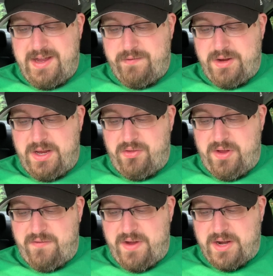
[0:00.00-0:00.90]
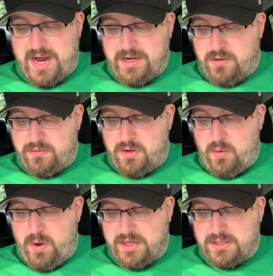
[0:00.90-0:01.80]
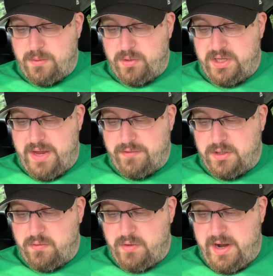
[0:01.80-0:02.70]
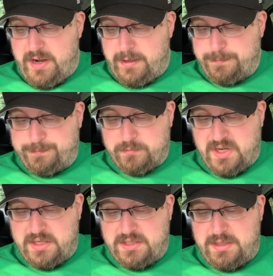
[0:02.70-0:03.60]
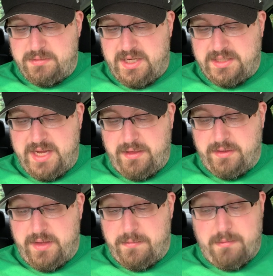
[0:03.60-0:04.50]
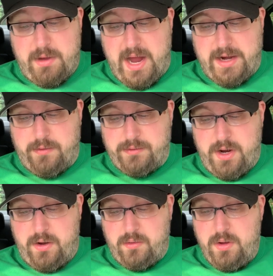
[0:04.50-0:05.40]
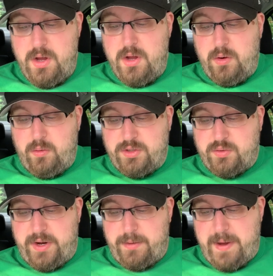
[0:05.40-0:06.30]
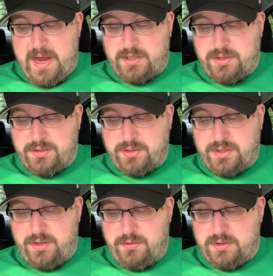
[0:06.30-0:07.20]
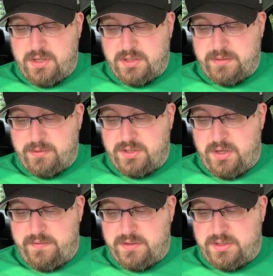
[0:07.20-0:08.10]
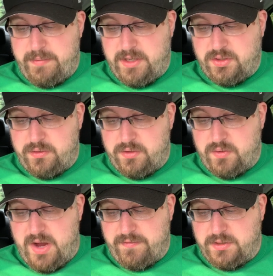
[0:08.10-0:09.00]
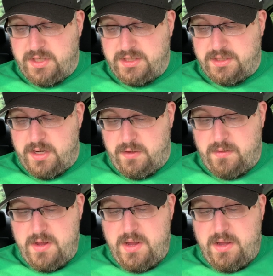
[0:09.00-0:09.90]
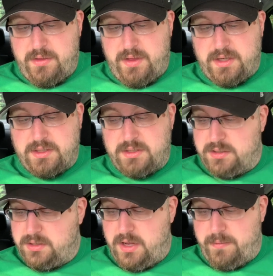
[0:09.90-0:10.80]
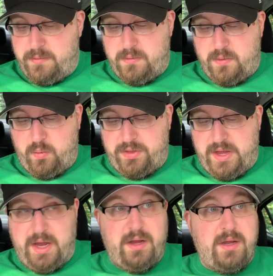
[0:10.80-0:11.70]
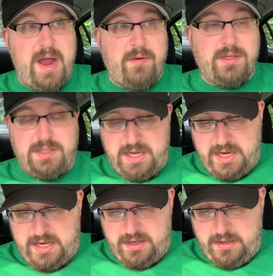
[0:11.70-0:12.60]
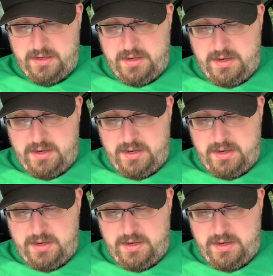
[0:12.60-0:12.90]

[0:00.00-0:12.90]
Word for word: even in the event I don't know why someone gave a low rating? It seems like telling them, I don't know, would train passengers to use customer service to make sure the driver does know. Thus, come with a guarantee